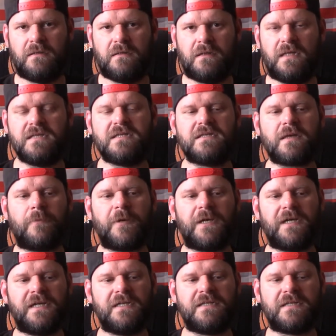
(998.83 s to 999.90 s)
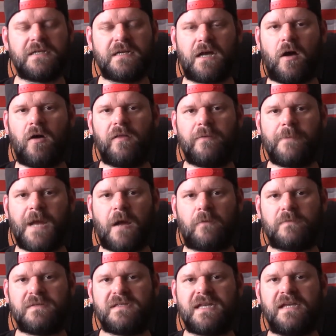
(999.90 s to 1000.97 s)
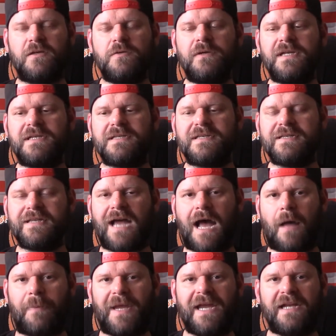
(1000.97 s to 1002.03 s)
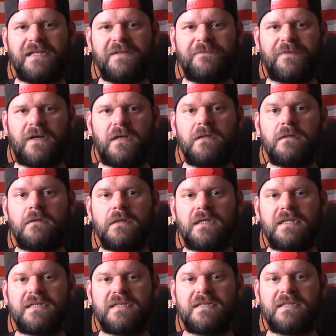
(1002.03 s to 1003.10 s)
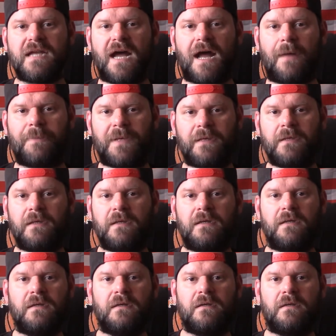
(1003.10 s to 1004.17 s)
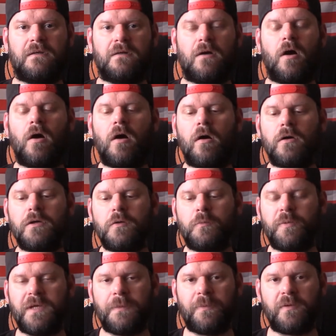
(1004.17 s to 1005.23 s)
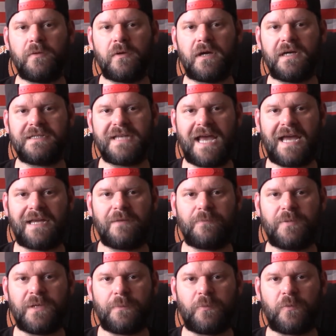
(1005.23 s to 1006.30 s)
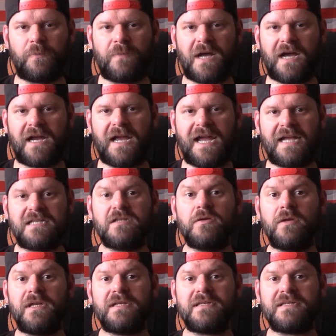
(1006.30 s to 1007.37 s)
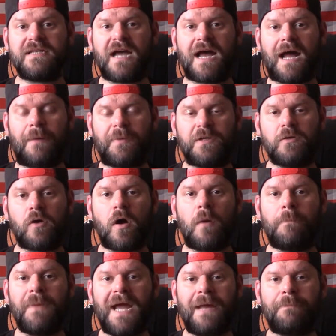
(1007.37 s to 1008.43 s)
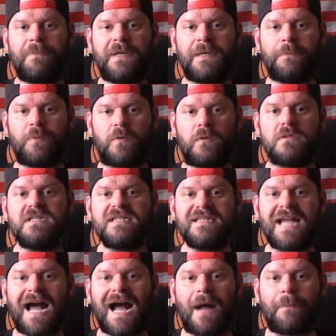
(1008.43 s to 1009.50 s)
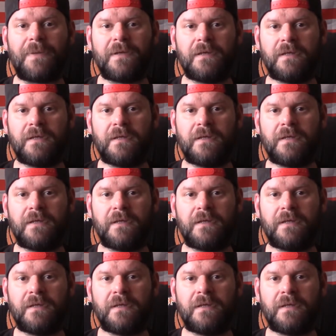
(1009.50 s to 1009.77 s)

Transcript: And somebody needs to call them out and say, you need to stop. Antifa, you need to stop. All you people who are attacking people with MAGA hats, you need to stop. You're all bad people. Stop.